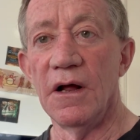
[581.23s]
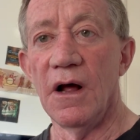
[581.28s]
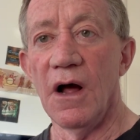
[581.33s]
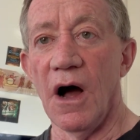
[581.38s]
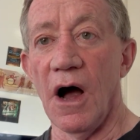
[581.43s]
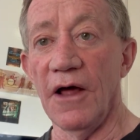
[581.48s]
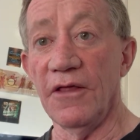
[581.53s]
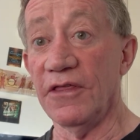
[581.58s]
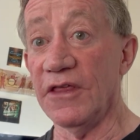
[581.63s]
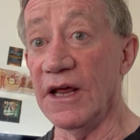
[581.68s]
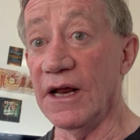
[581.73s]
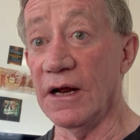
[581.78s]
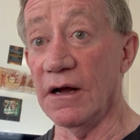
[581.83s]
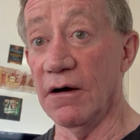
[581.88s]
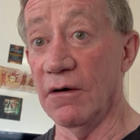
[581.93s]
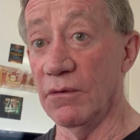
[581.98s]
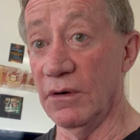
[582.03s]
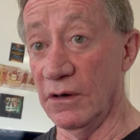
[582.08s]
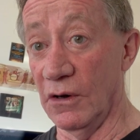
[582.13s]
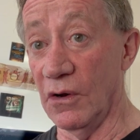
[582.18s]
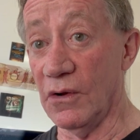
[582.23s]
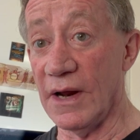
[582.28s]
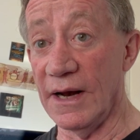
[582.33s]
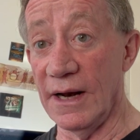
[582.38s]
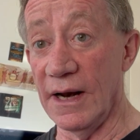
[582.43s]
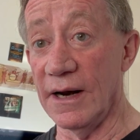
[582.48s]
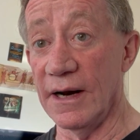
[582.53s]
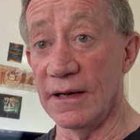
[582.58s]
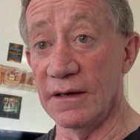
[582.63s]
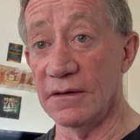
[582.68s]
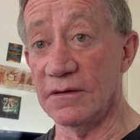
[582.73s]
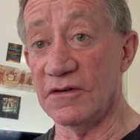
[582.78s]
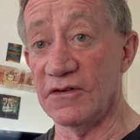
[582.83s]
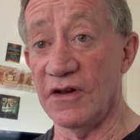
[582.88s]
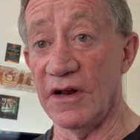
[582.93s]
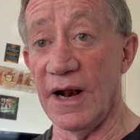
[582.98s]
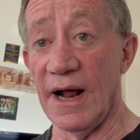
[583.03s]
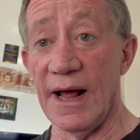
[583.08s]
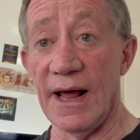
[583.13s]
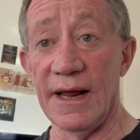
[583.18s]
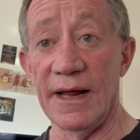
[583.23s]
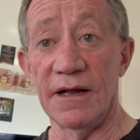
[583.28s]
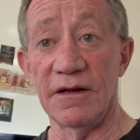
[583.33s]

I think on looking at it today,